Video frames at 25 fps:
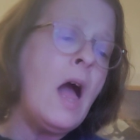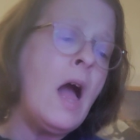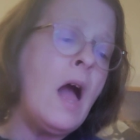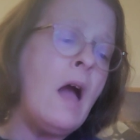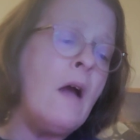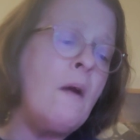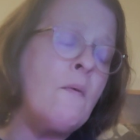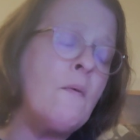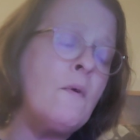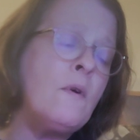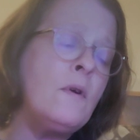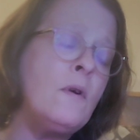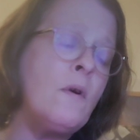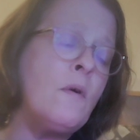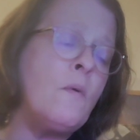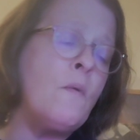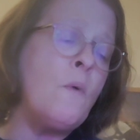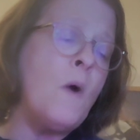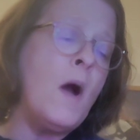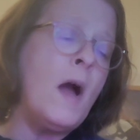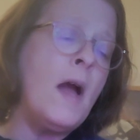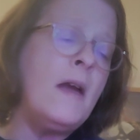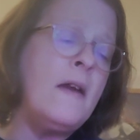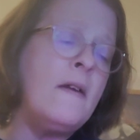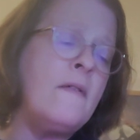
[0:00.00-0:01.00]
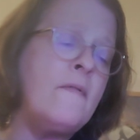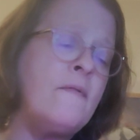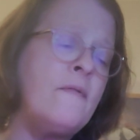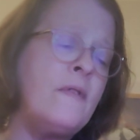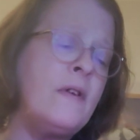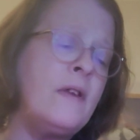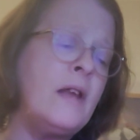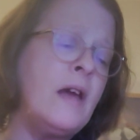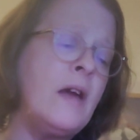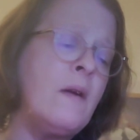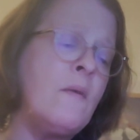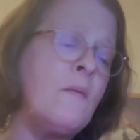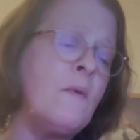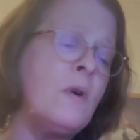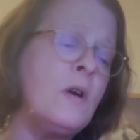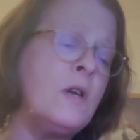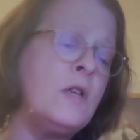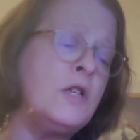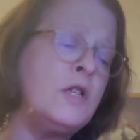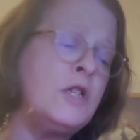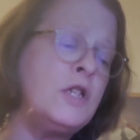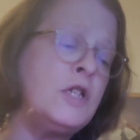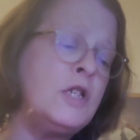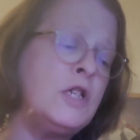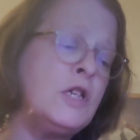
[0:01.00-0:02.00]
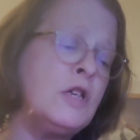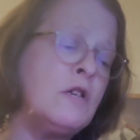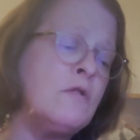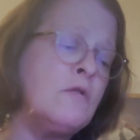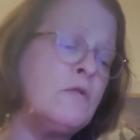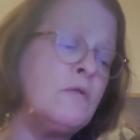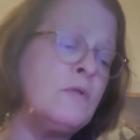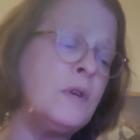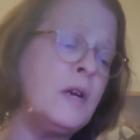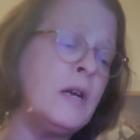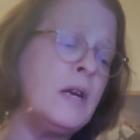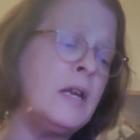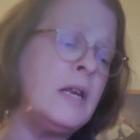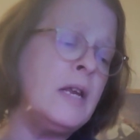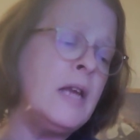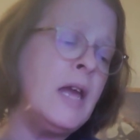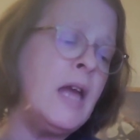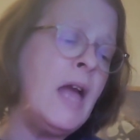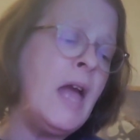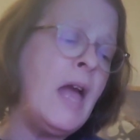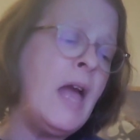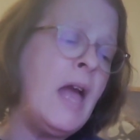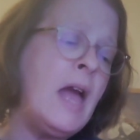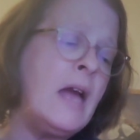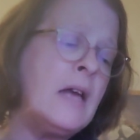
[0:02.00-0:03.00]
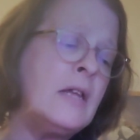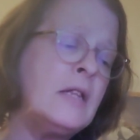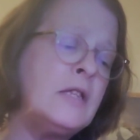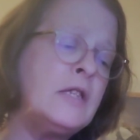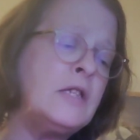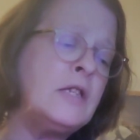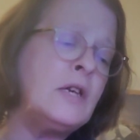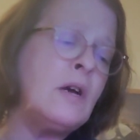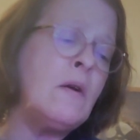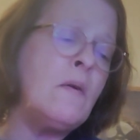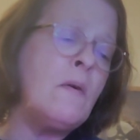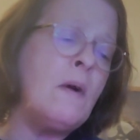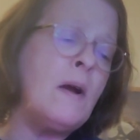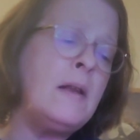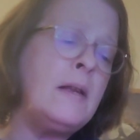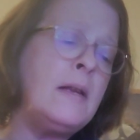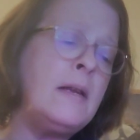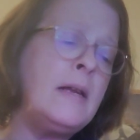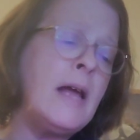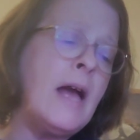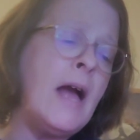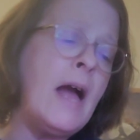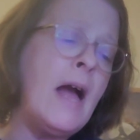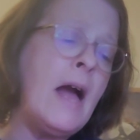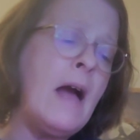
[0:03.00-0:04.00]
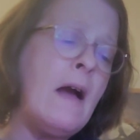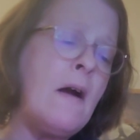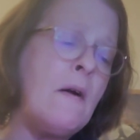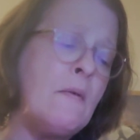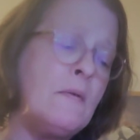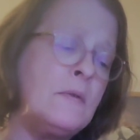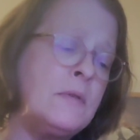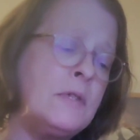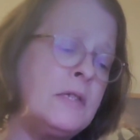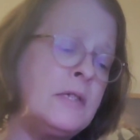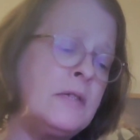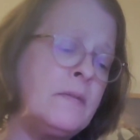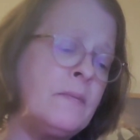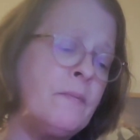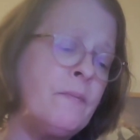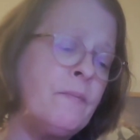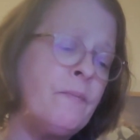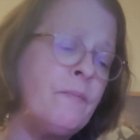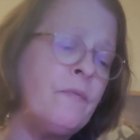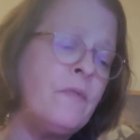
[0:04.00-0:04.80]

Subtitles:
"I want a wife and I want children, and so I need a house.